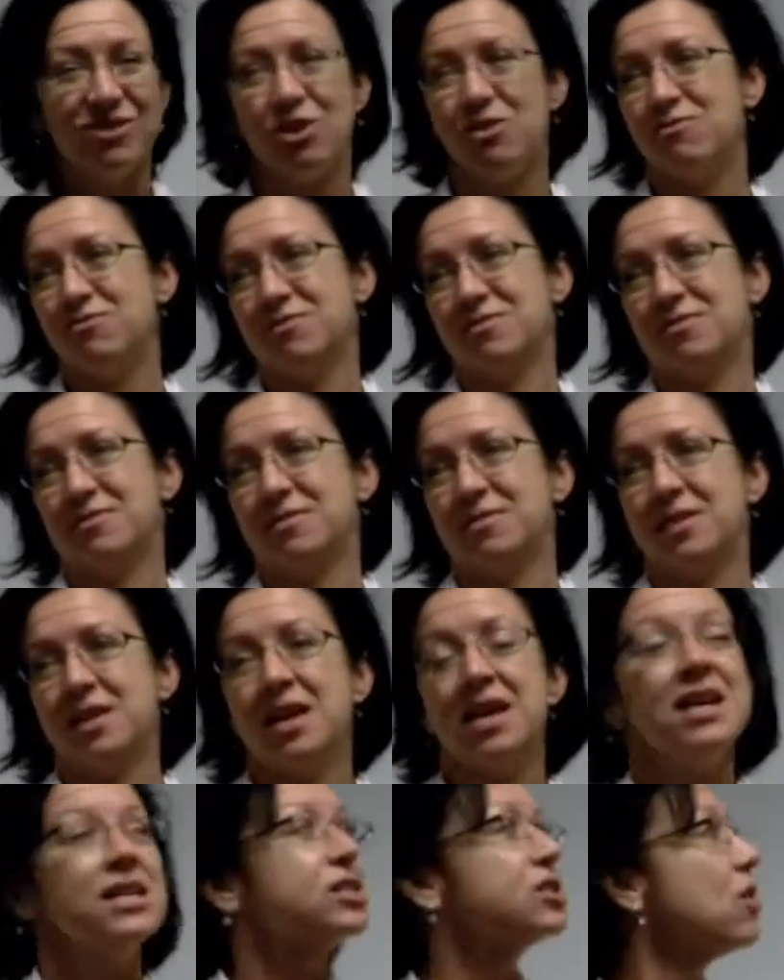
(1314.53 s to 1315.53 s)
No.
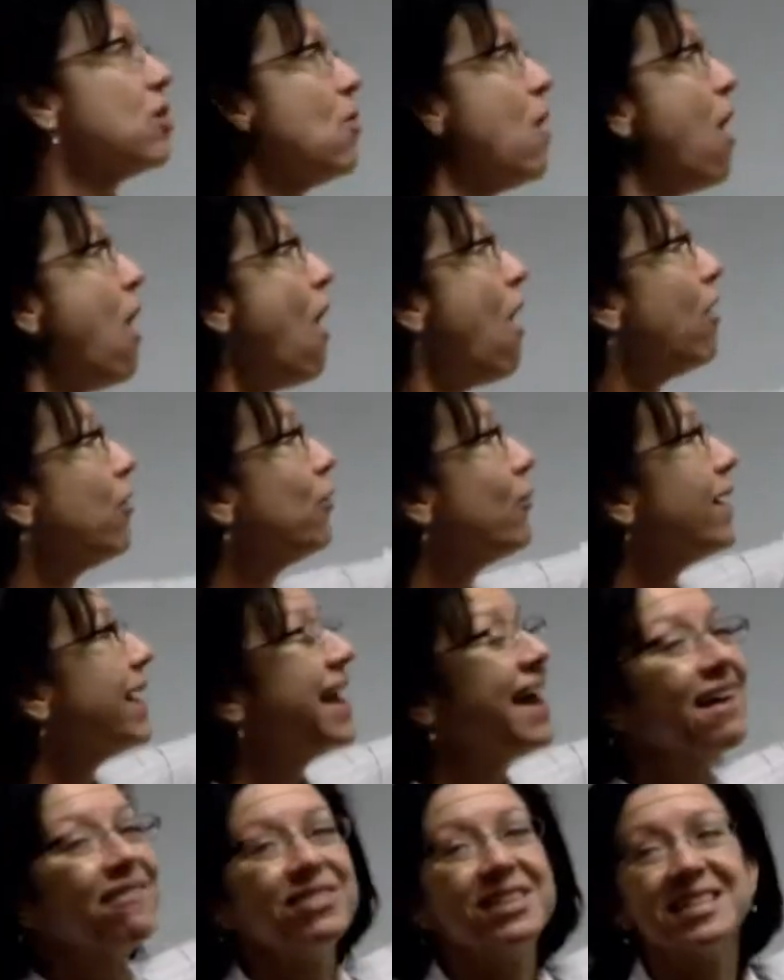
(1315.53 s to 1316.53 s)
So although I
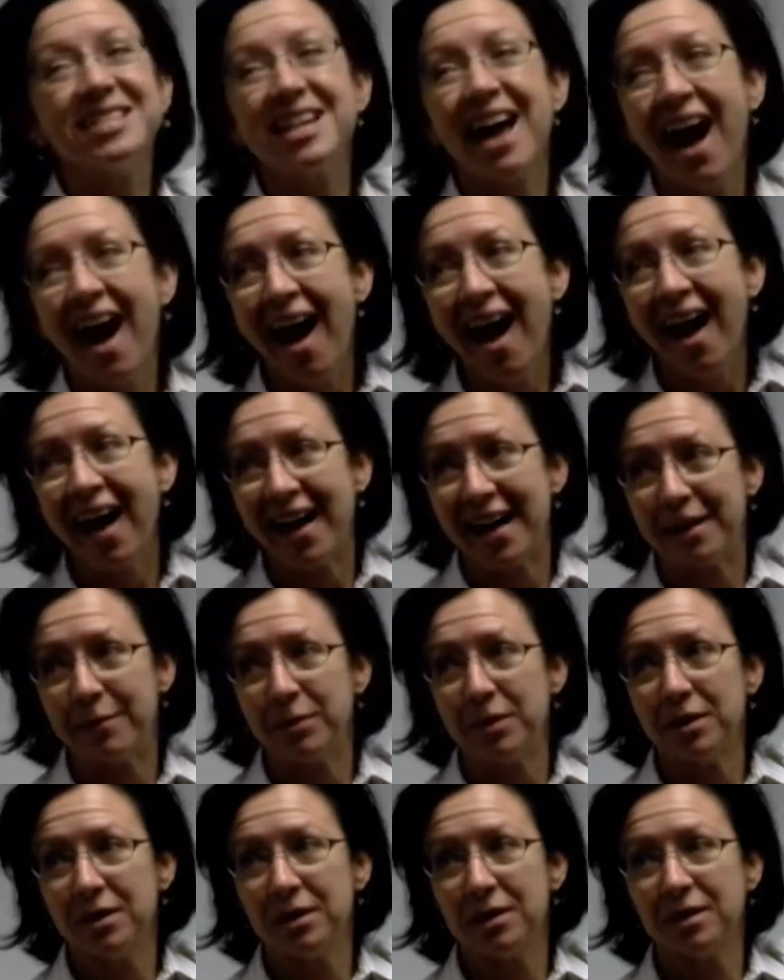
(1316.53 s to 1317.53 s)
have the time,